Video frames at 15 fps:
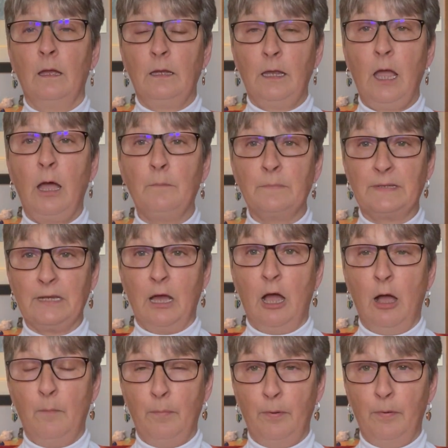comes
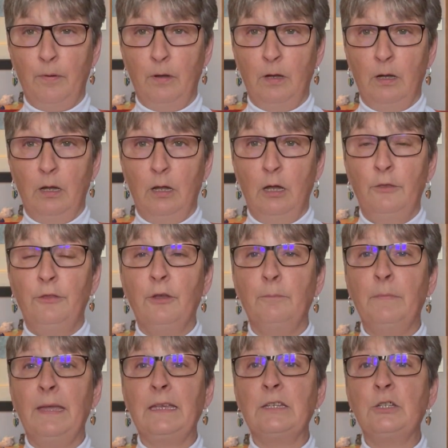up that
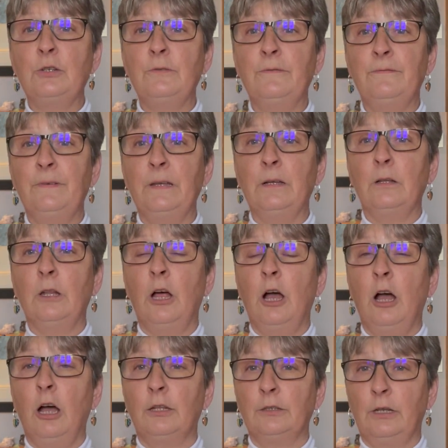makes you feel
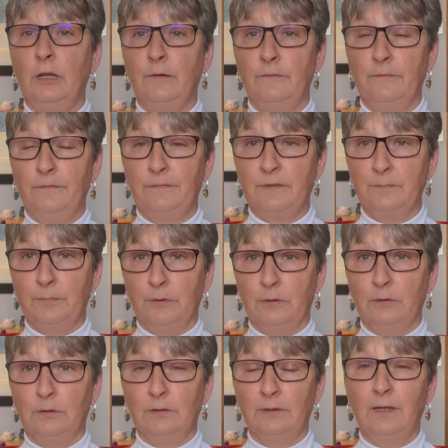
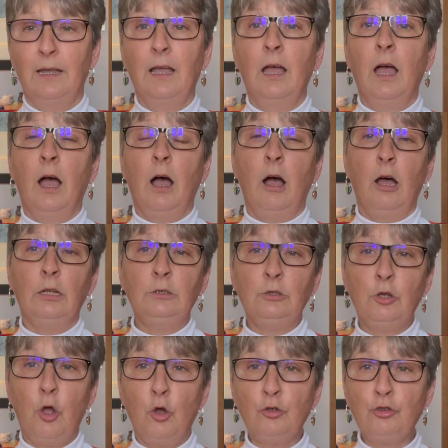uncomfortable,
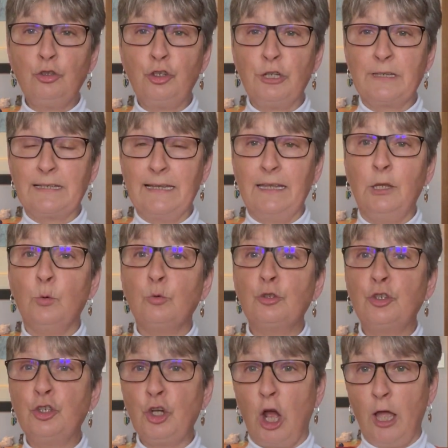unconsciously you'll
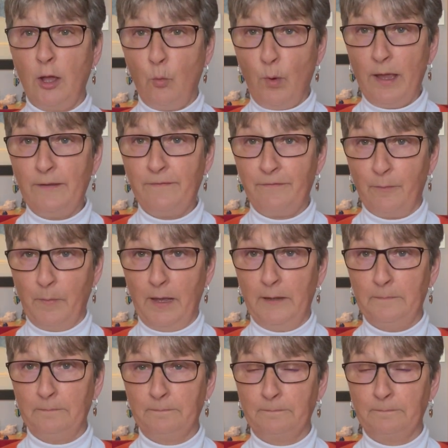shy away from it.